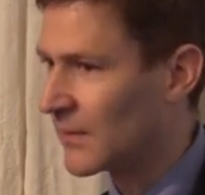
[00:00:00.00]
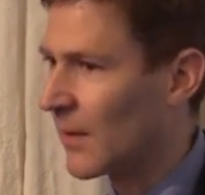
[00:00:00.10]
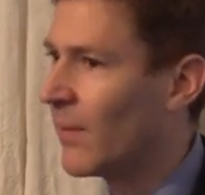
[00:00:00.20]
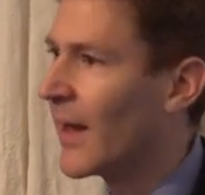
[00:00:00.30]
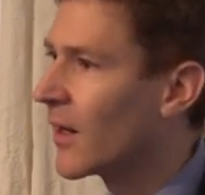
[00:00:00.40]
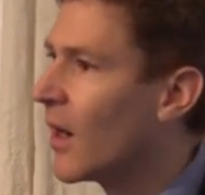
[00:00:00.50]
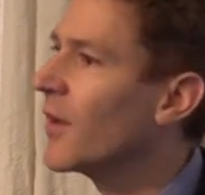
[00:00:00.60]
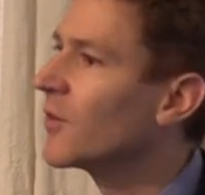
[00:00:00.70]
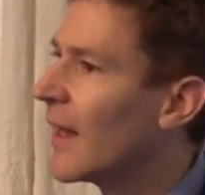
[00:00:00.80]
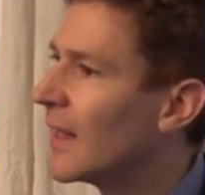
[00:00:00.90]
And by
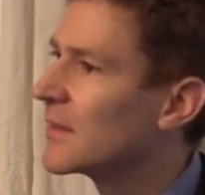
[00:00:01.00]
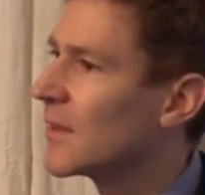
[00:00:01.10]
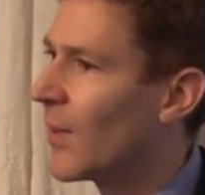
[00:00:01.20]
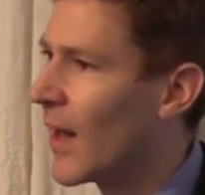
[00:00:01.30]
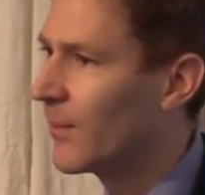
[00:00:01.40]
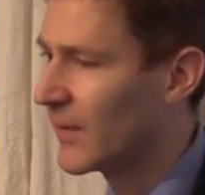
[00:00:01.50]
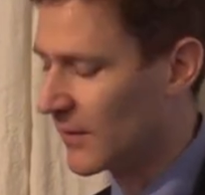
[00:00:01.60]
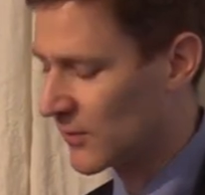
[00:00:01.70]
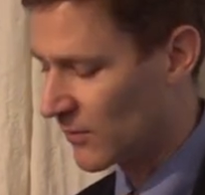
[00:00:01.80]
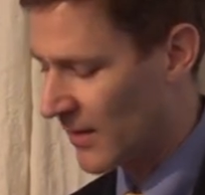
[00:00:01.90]
contrast, the
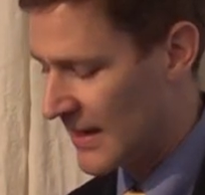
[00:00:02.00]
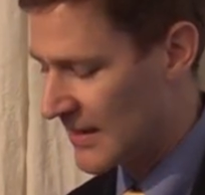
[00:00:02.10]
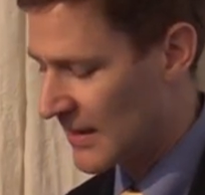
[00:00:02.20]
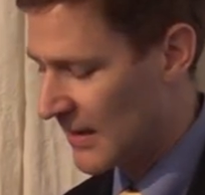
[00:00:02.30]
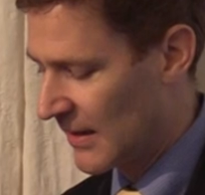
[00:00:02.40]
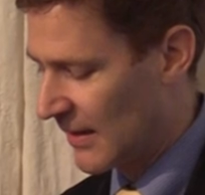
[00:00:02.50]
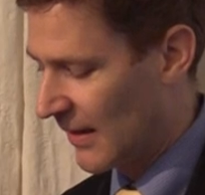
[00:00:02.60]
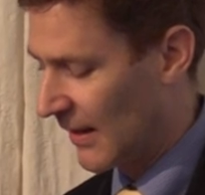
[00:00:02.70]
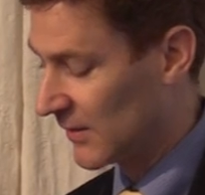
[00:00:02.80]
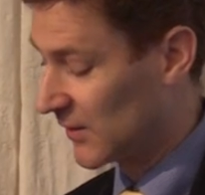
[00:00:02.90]
populist right
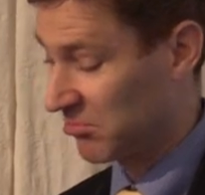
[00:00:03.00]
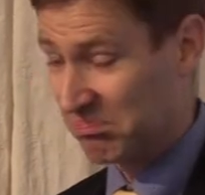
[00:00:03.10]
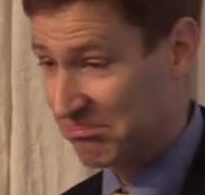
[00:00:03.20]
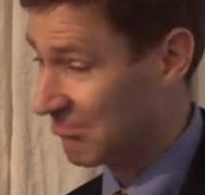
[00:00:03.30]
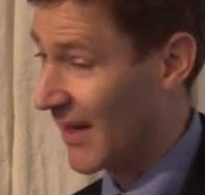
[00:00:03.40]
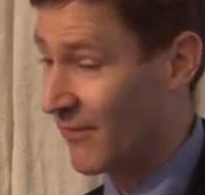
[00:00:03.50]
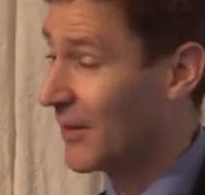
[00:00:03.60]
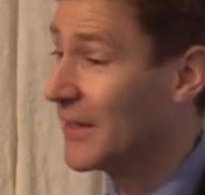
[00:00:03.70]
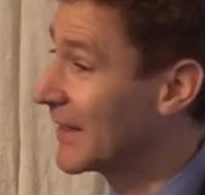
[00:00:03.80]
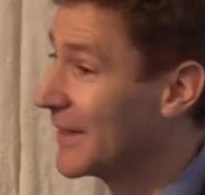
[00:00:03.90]
has a
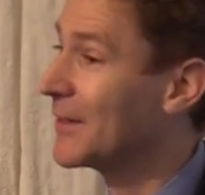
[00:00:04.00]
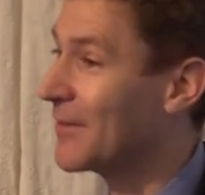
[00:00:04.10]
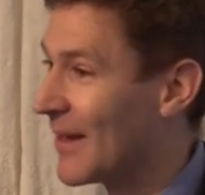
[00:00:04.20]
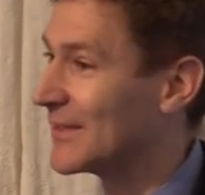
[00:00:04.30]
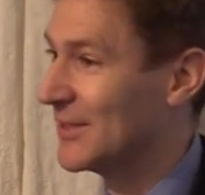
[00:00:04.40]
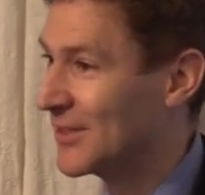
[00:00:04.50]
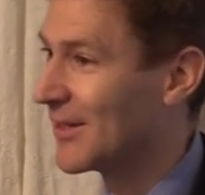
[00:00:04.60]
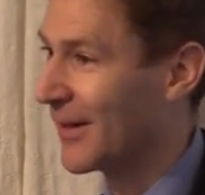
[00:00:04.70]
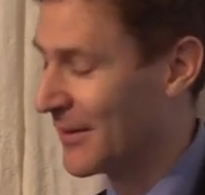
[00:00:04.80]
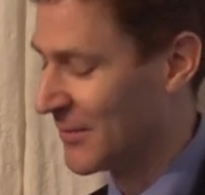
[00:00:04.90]
very clear message
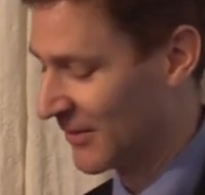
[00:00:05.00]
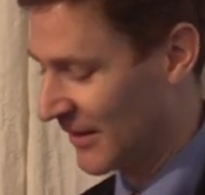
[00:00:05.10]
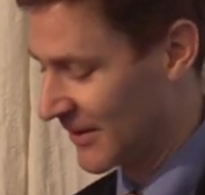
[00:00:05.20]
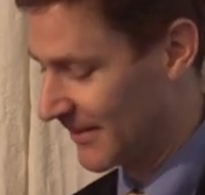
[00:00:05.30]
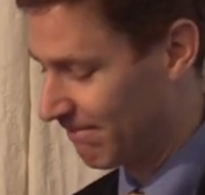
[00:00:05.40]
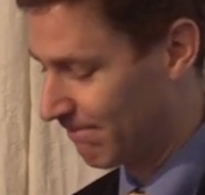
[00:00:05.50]
on immigration.